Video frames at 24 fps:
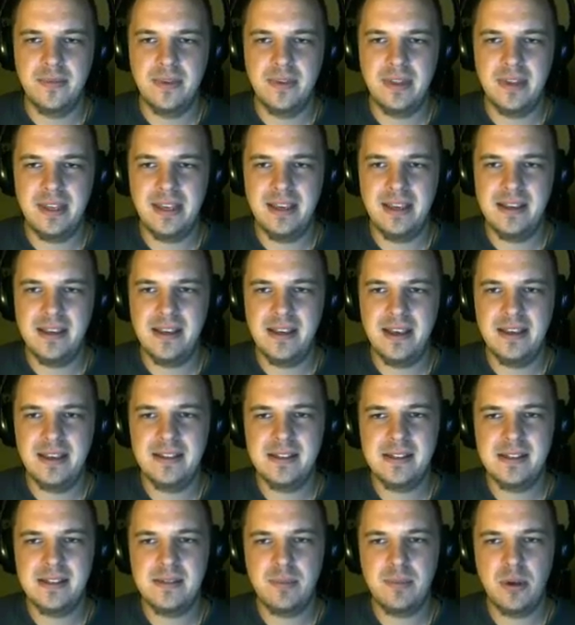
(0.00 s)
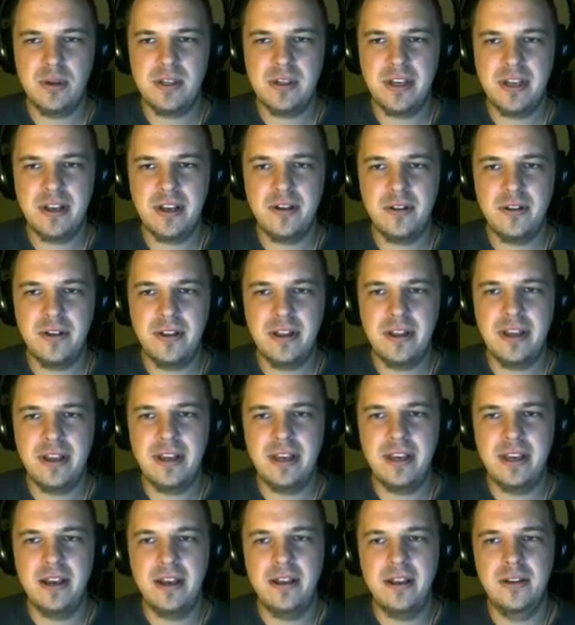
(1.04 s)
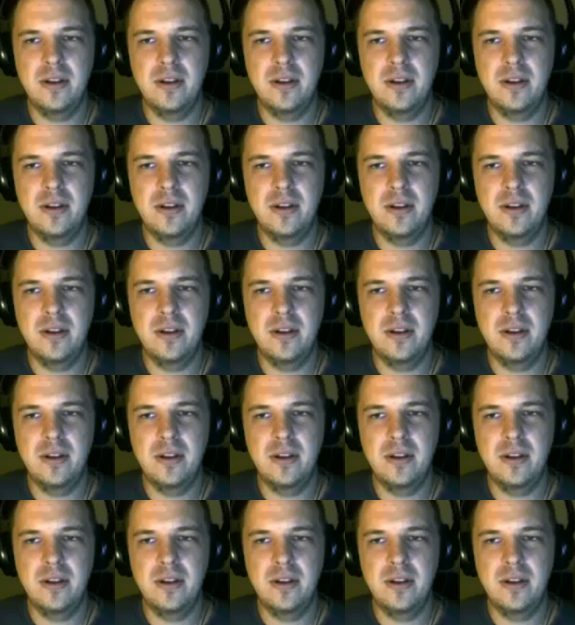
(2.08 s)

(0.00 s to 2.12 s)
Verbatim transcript: he is particularly